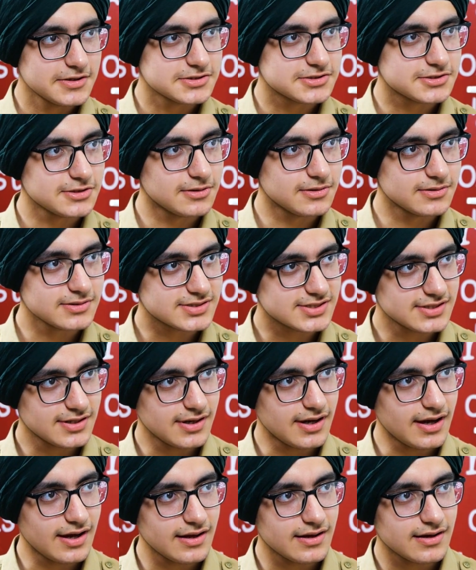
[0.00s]
So, sir,
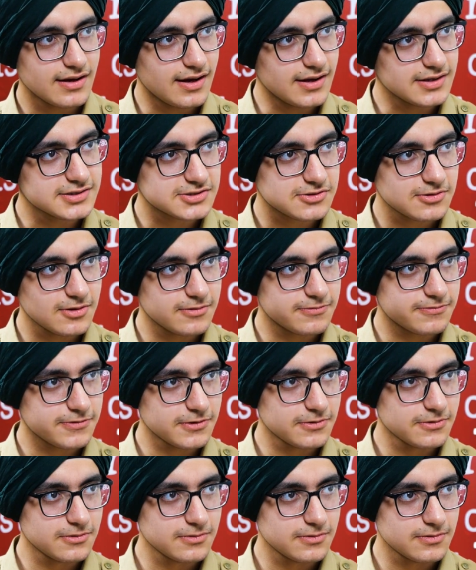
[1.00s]
I'll ask you a
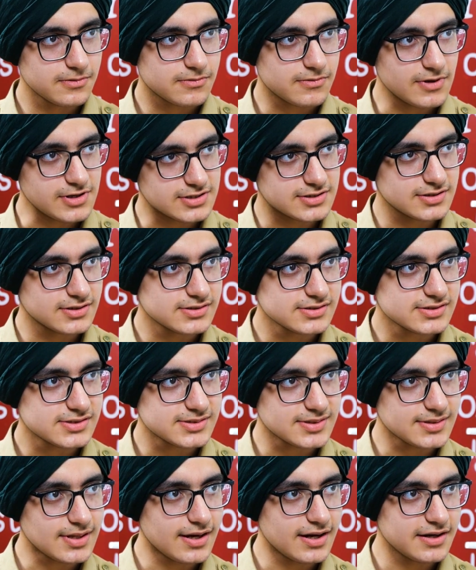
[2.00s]
few
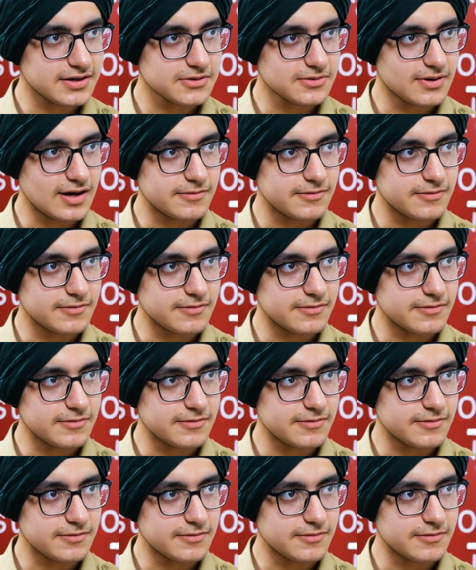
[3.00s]
questions and you